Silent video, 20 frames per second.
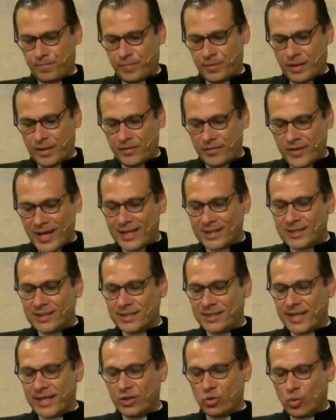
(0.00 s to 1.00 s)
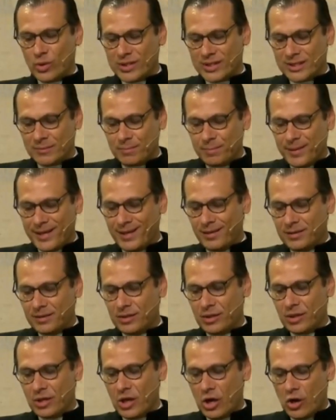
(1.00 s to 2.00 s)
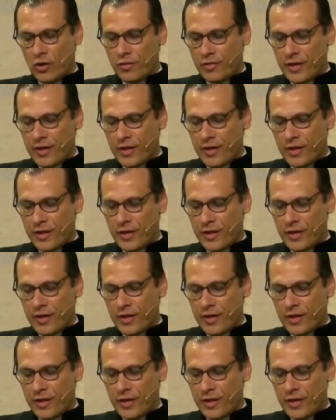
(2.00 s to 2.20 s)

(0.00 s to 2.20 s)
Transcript: that that state was built on